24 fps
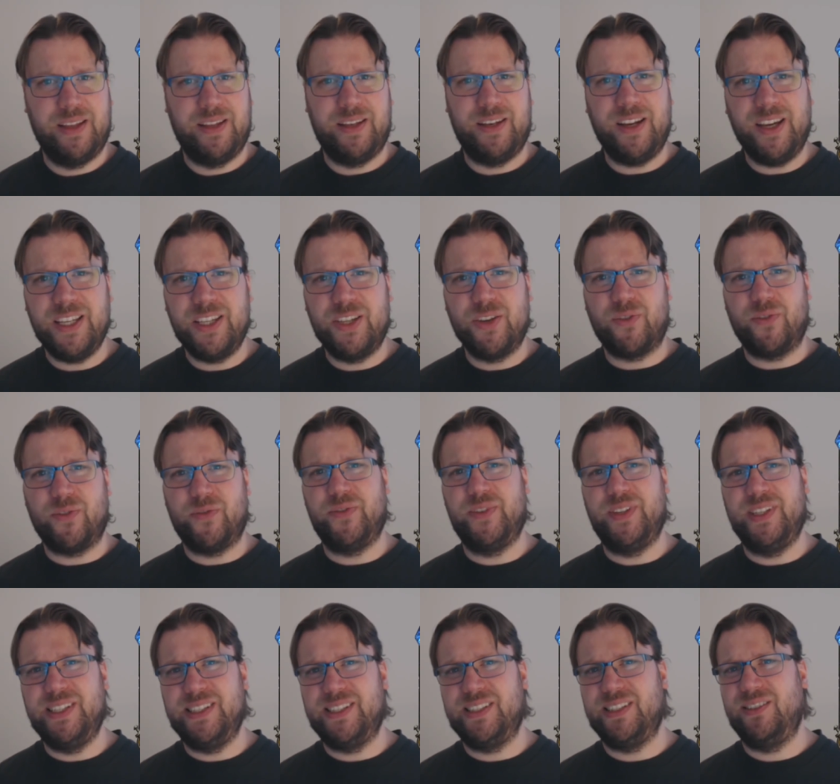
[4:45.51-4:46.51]
neither of
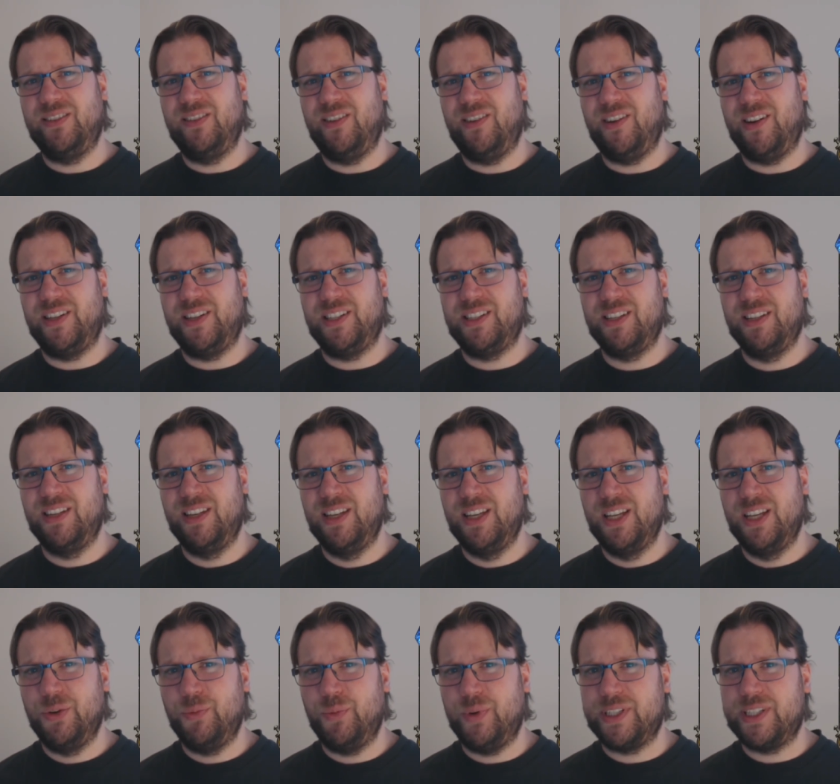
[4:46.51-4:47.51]
these cards
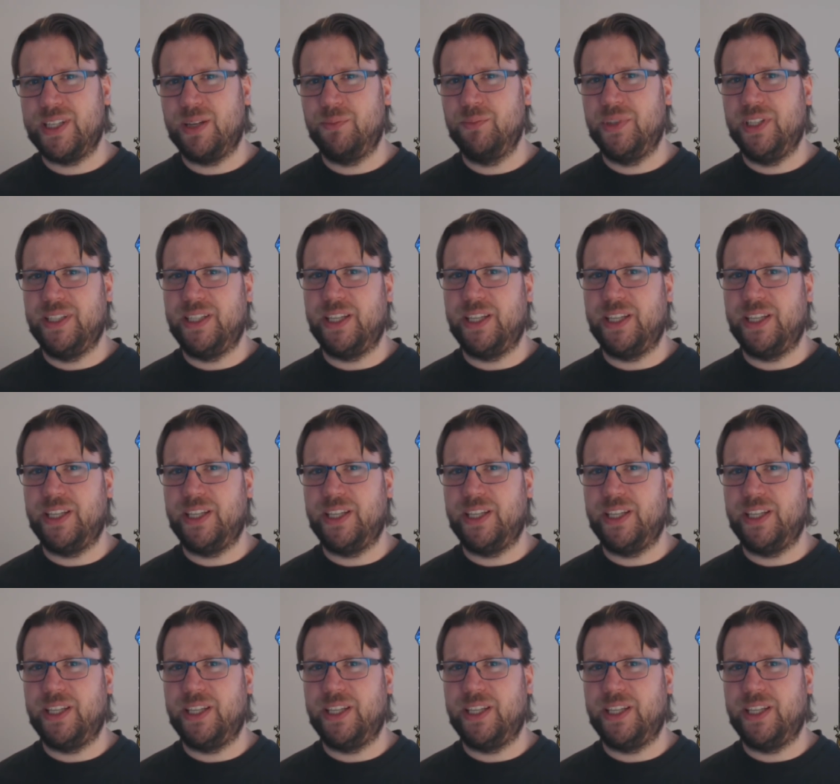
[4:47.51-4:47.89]
were something